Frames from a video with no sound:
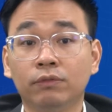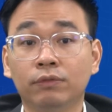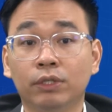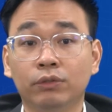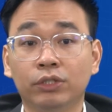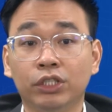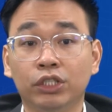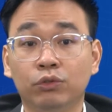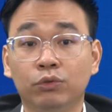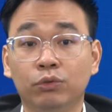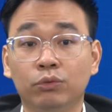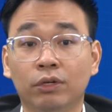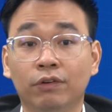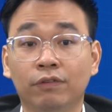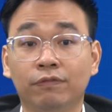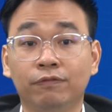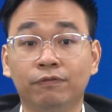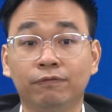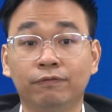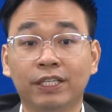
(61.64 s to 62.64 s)
will issue
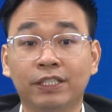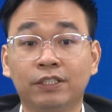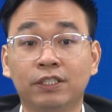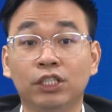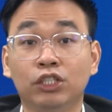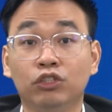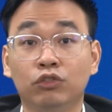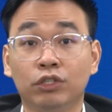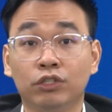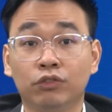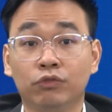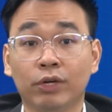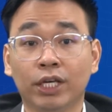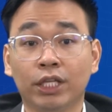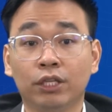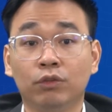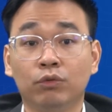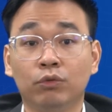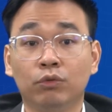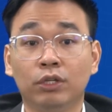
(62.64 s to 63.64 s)
a fixed interest
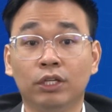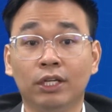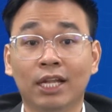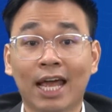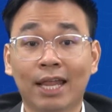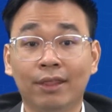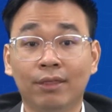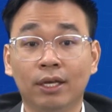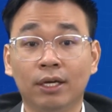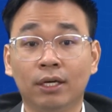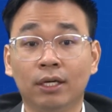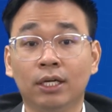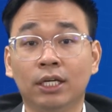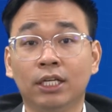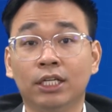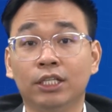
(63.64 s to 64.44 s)
rate to the lender